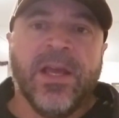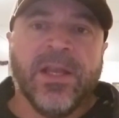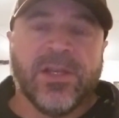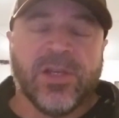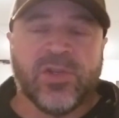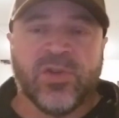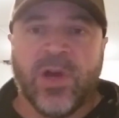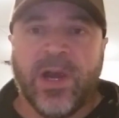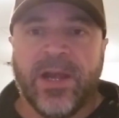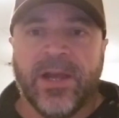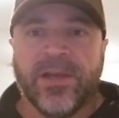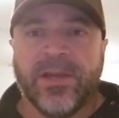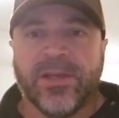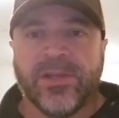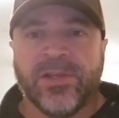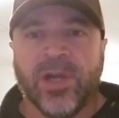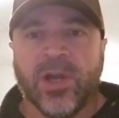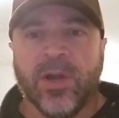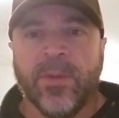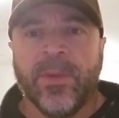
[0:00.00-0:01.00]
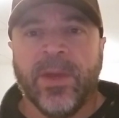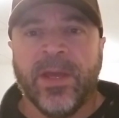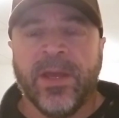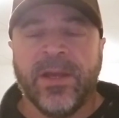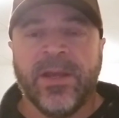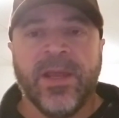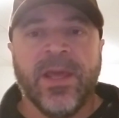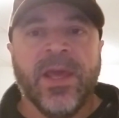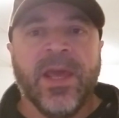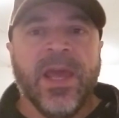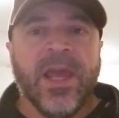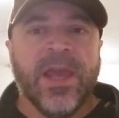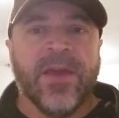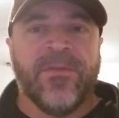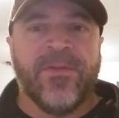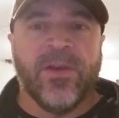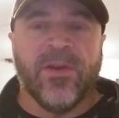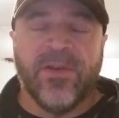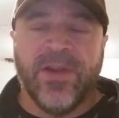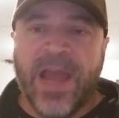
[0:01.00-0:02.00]
to try to determine
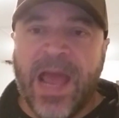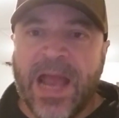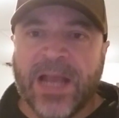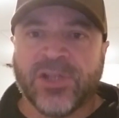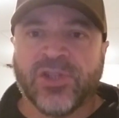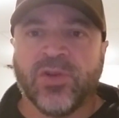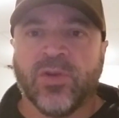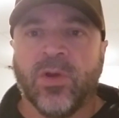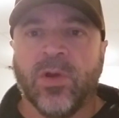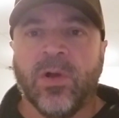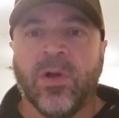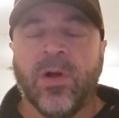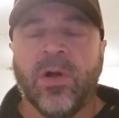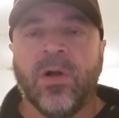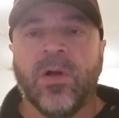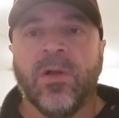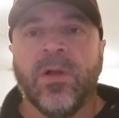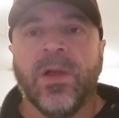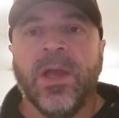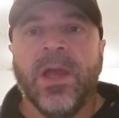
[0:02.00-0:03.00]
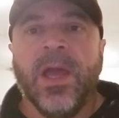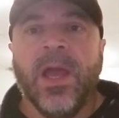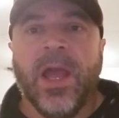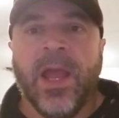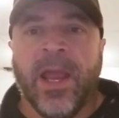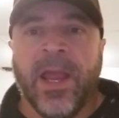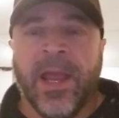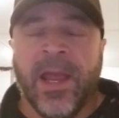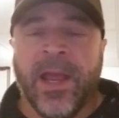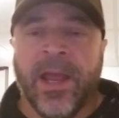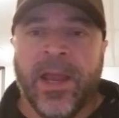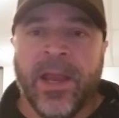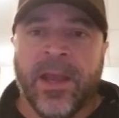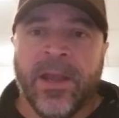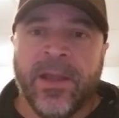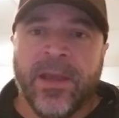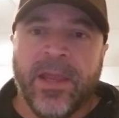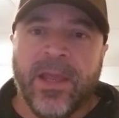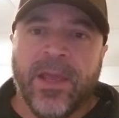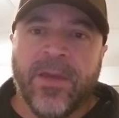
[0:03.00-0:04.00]
if you're natural
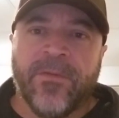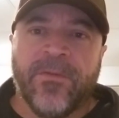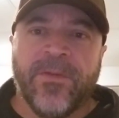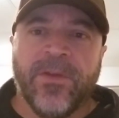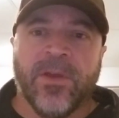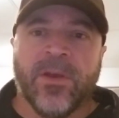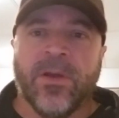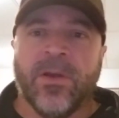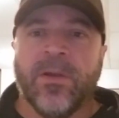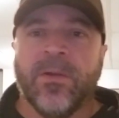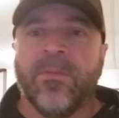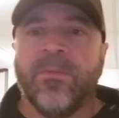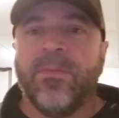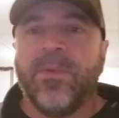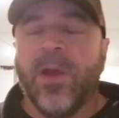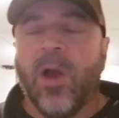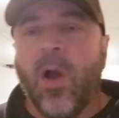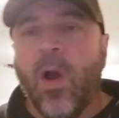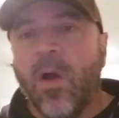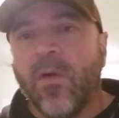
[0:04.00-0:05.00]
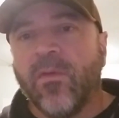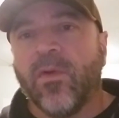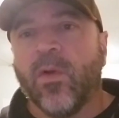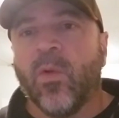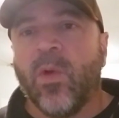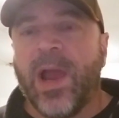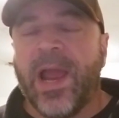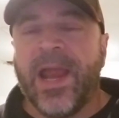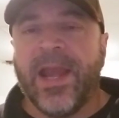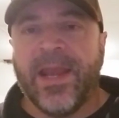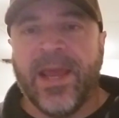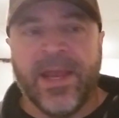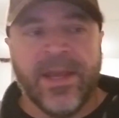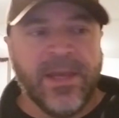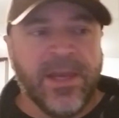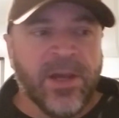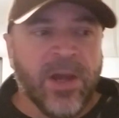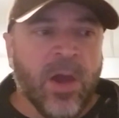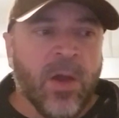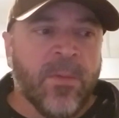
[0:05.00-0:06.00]
and if you're overweight. And,
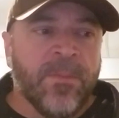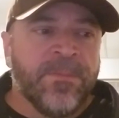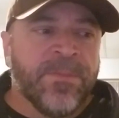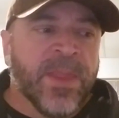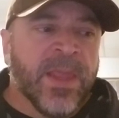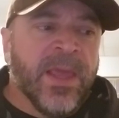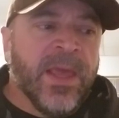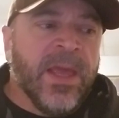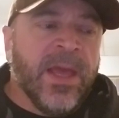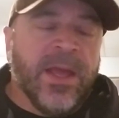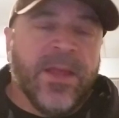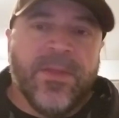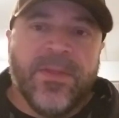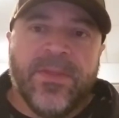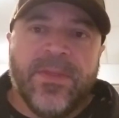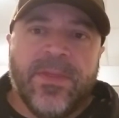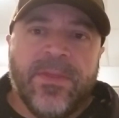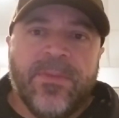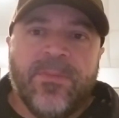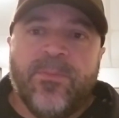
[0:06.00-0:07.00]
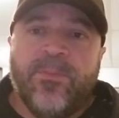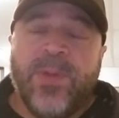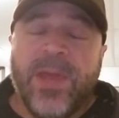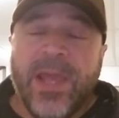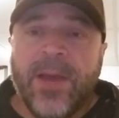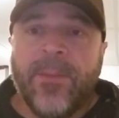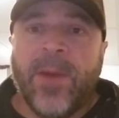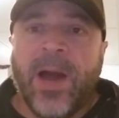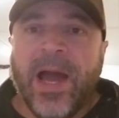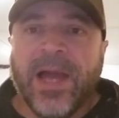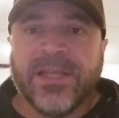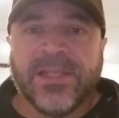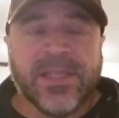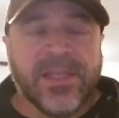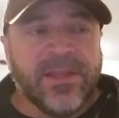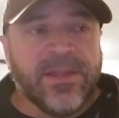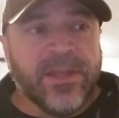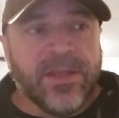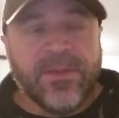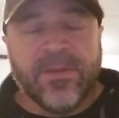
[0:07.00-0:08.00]
you know,
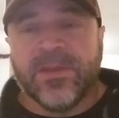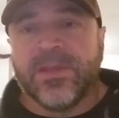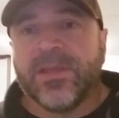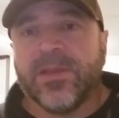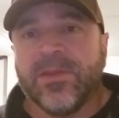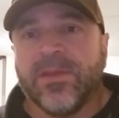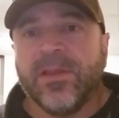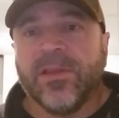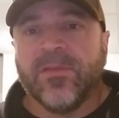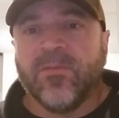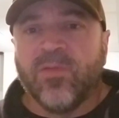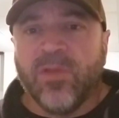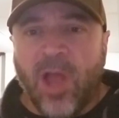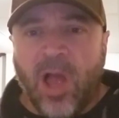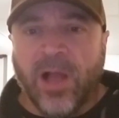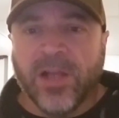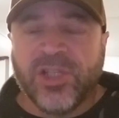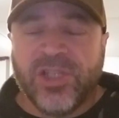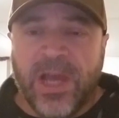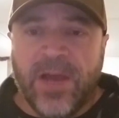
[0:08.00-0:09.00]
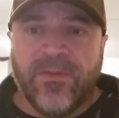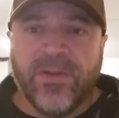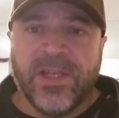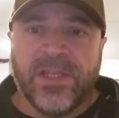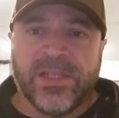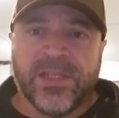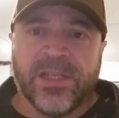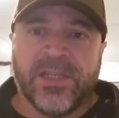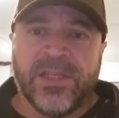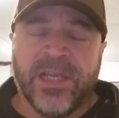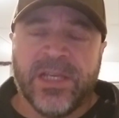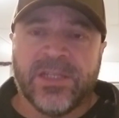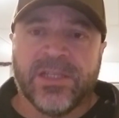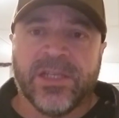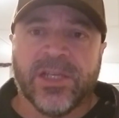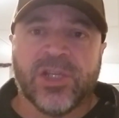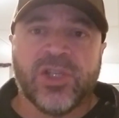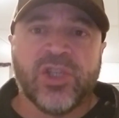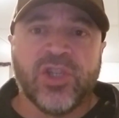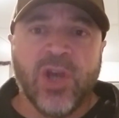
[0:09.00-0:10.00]
BMI longevity
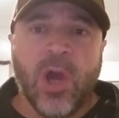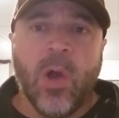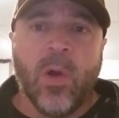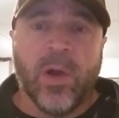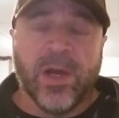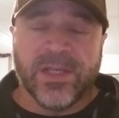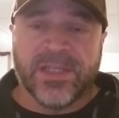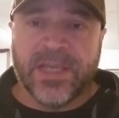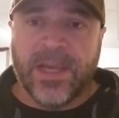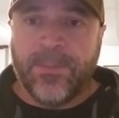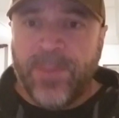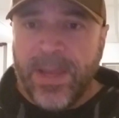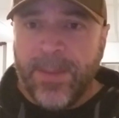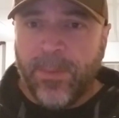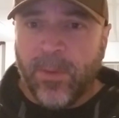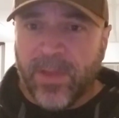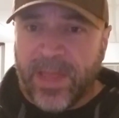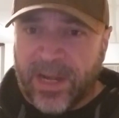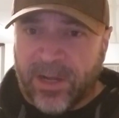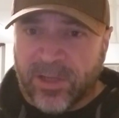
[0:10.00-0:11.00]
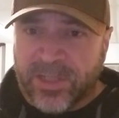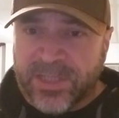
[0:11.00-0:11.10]
statistics show us that people that are